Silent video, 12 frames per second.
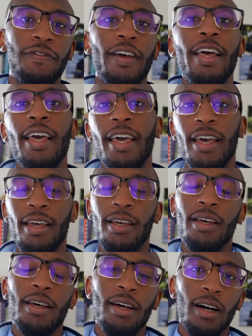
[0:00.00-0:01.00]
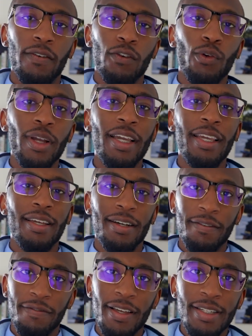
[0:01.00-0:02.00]
fan of Creed
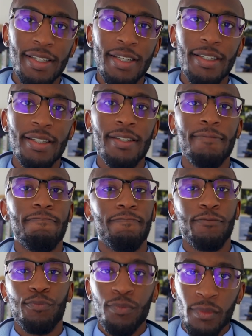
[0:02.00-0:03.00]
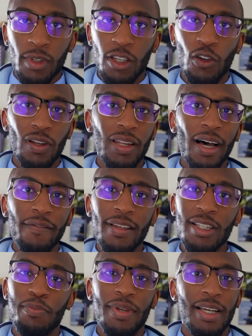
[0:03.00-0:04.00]
Aventus, you'll love
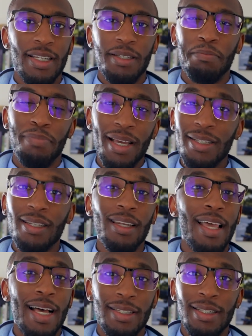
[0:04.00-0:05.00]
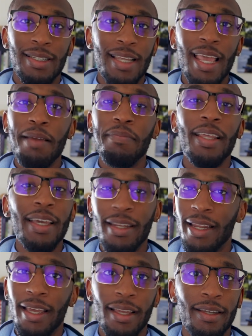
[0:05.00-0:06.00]
this because it basically has the same
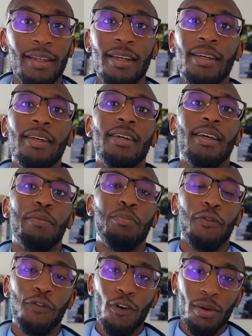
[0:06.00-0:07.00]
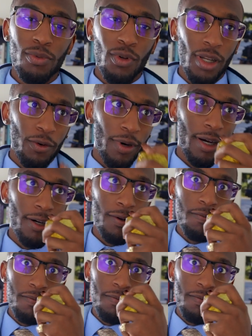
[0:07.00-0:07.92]
DNA. Performs really well.